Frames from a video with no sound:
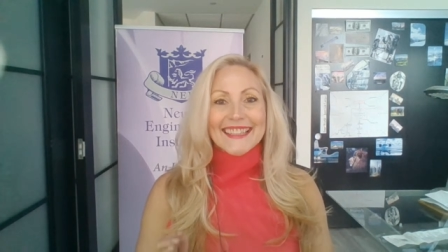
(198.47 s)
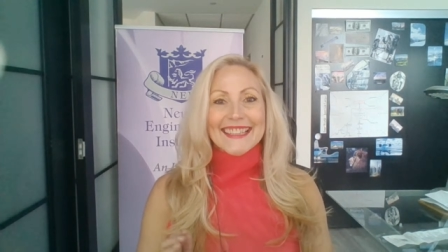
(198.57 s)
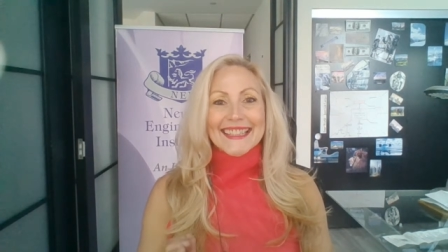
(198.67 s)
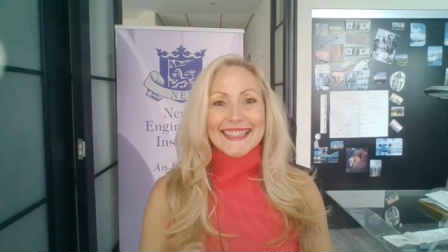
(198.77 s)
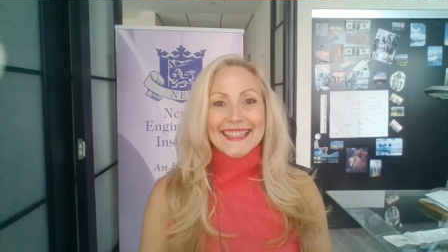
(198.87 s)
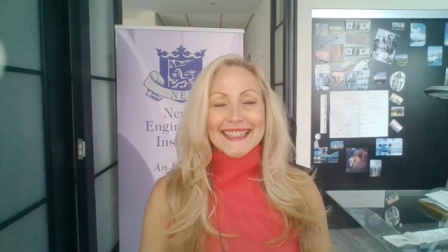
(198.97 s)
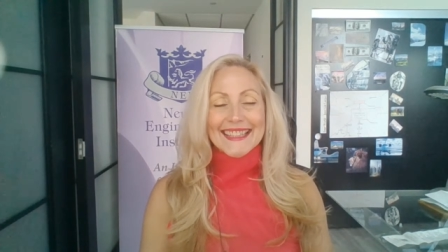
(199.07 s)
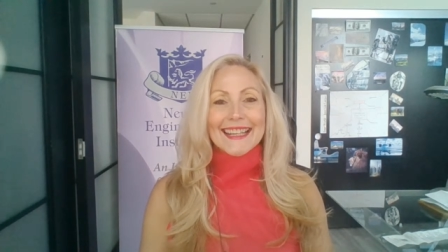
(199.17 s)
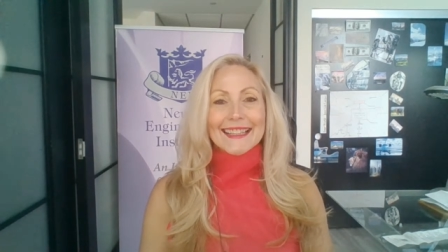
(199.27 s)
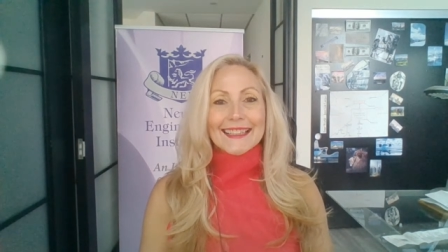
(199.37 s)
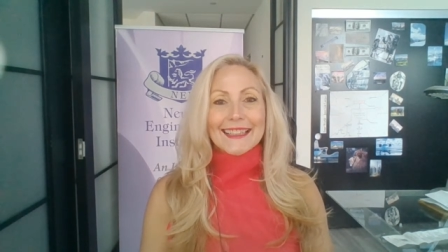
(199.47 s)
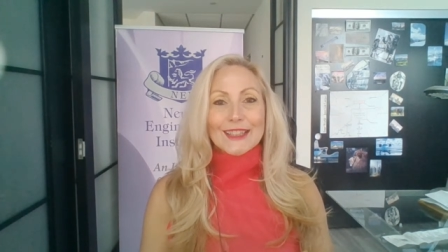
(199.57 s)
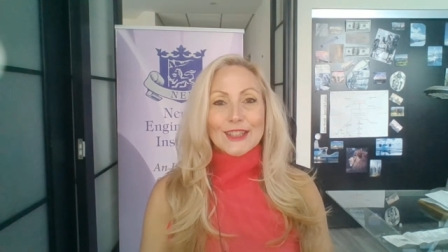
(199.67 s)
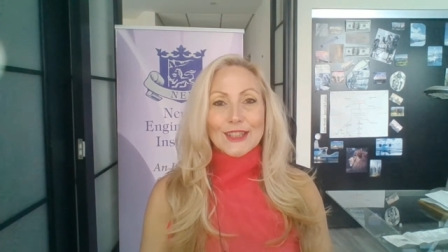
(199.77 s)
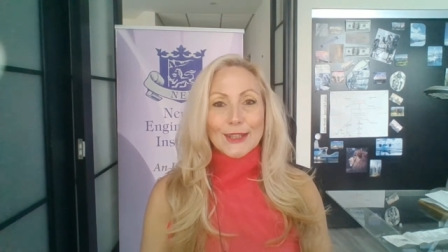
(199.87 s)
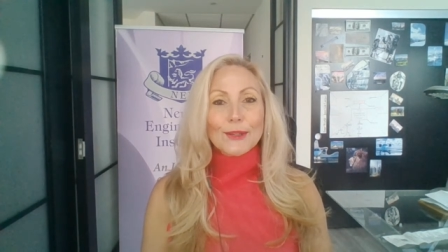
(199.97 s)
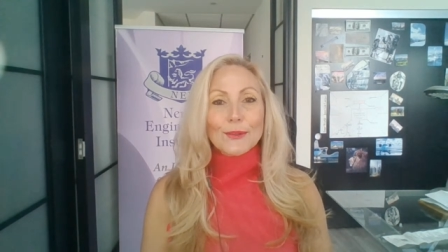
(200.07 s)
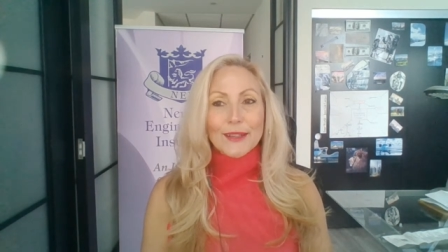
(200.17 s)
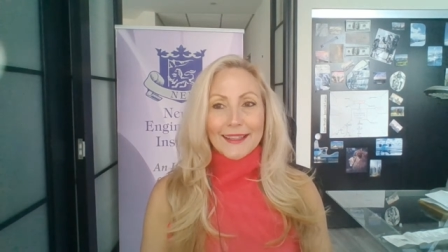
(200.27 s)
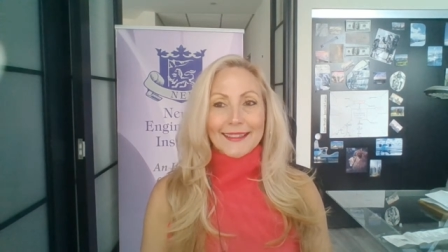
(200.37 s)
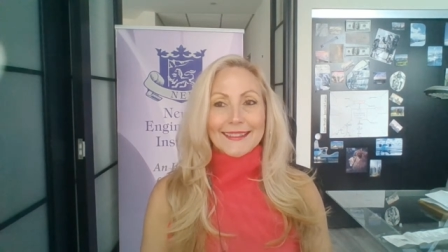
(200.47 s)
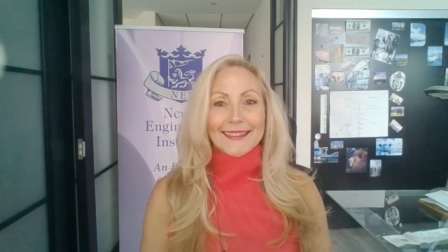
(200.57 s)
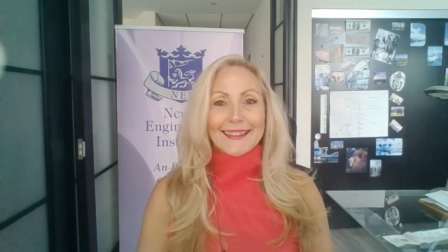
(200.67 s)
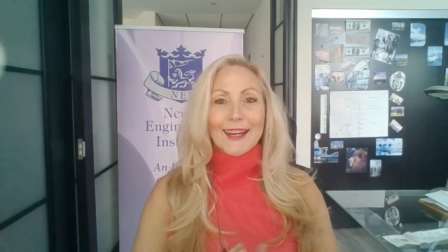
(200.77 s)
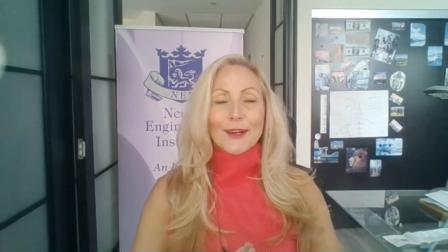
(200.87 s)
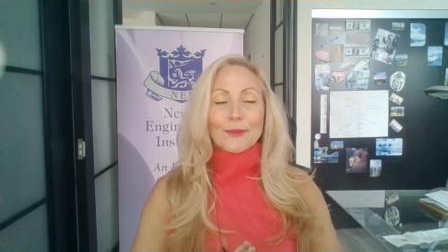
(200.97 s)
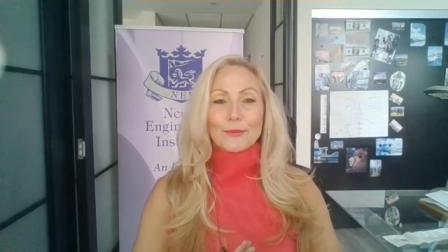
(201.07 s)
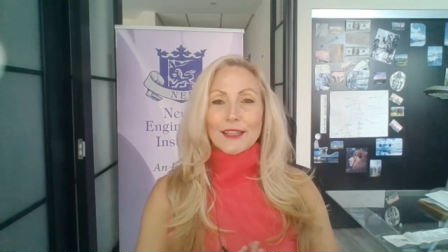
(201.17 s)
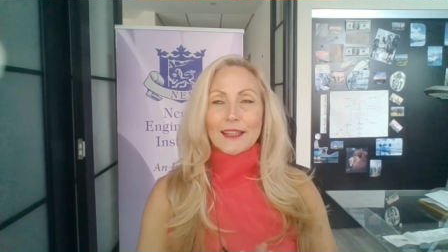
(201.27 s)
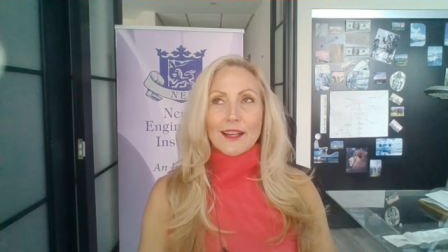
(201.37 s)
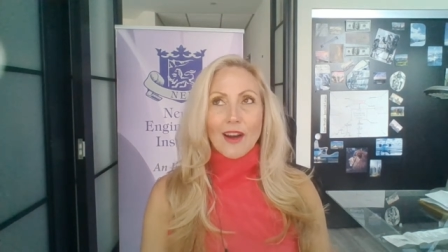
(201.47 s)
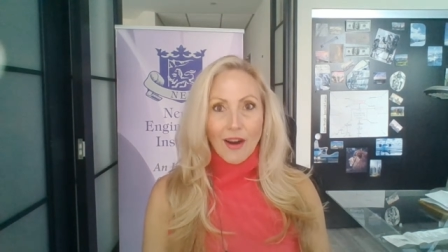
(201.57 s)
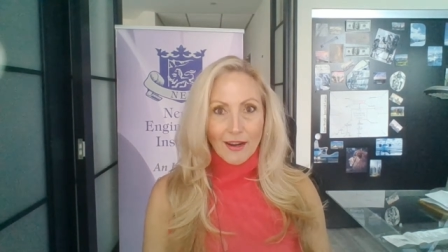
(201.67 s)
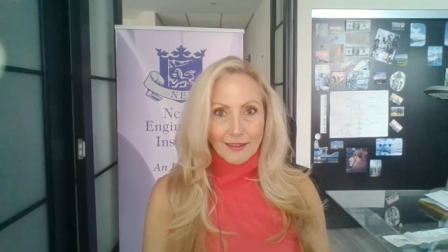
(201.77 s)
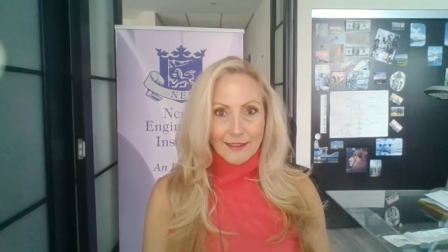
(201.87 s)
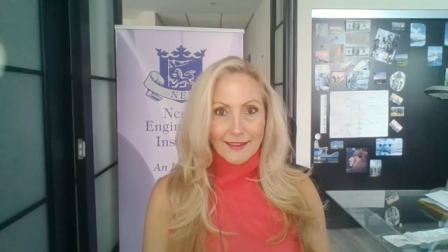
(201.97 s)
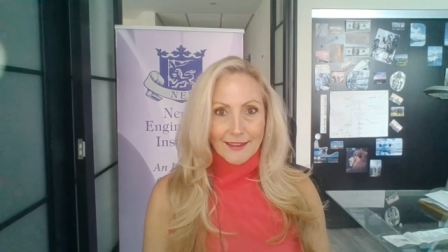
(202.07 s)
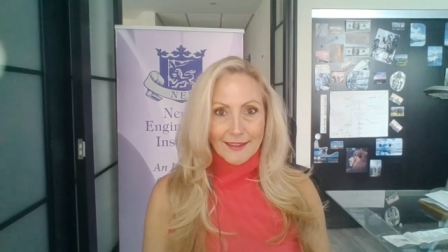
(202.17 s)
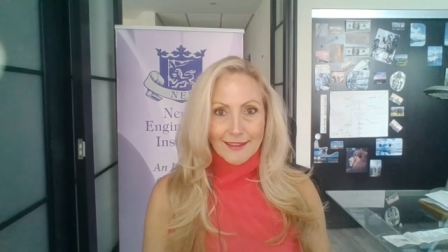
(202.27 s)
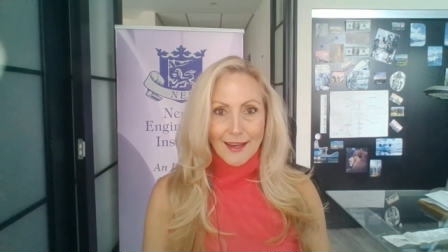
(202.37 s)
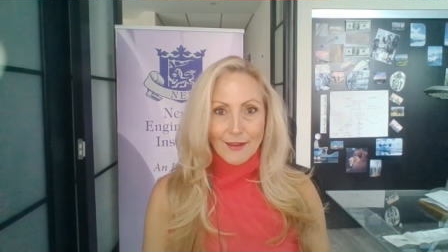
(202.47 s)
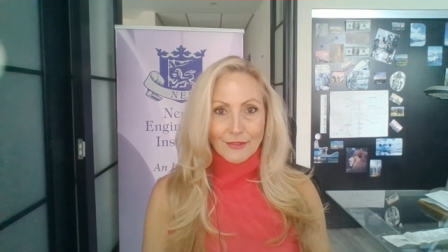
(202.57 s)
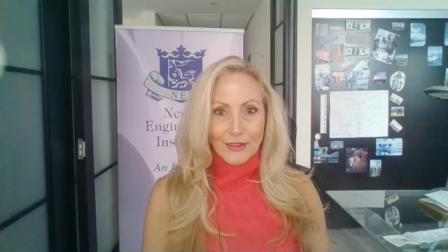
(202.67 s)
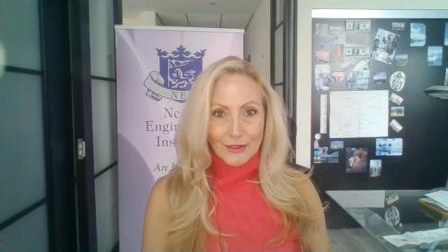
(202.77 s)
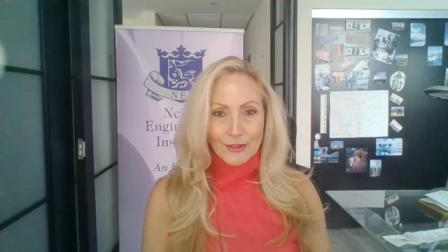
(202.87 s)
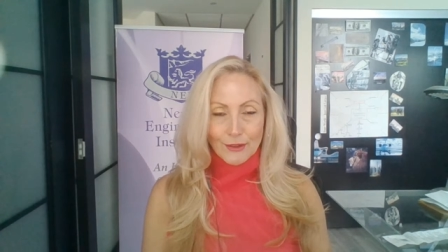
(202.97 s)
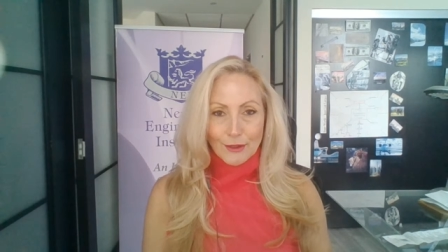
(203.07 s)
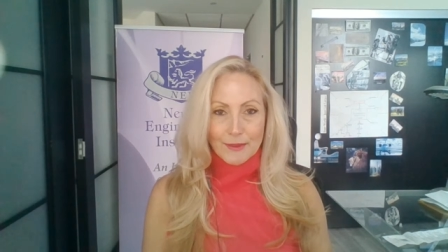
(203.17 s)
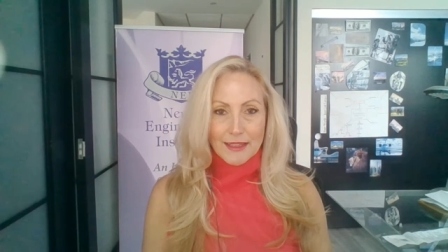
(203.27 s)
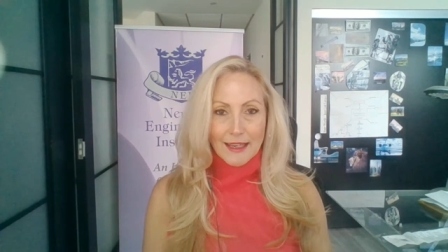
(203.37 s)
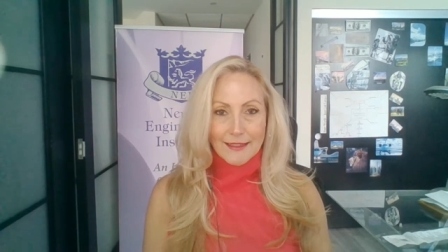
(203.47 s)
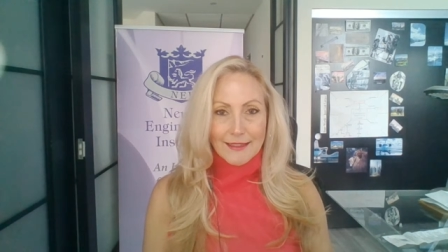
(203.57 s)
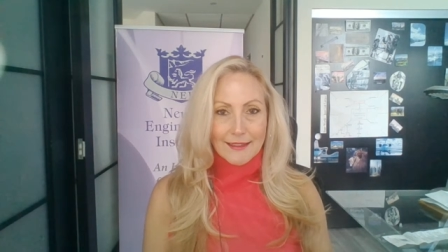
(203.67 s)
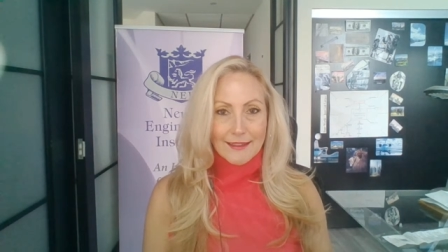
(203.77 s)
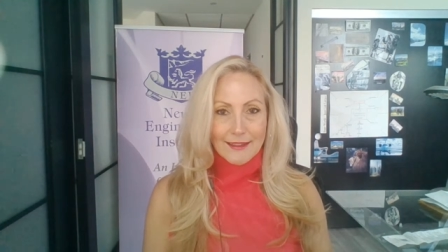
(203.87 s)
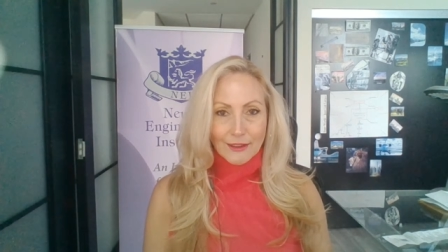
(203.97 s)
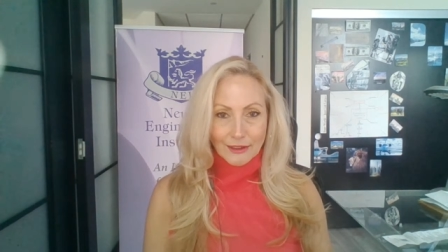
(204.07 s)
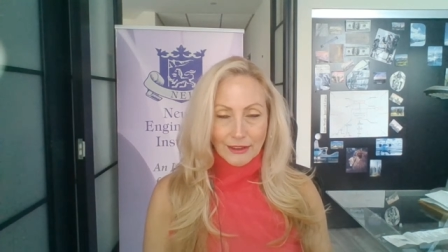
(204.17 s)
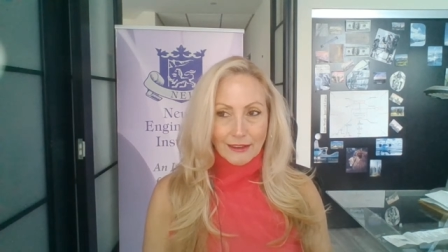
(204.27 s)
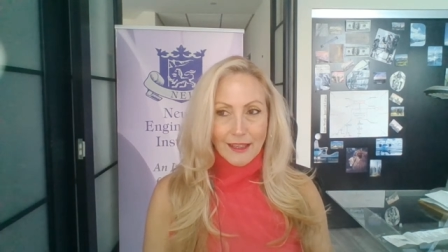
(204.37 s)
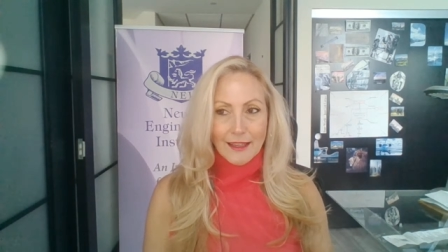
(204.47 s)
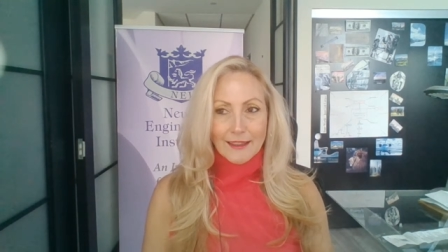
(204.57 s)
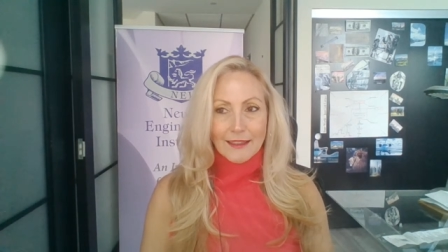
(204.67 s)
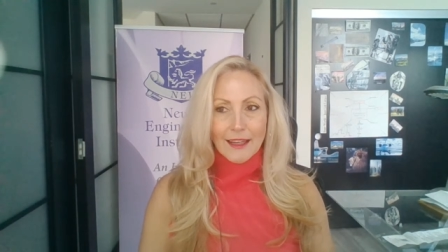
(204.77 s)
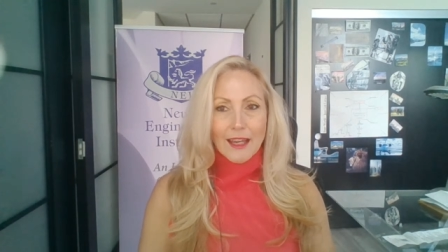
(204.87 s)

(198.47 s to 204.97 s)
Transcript: to stick to it regardless of what the circumstances look like.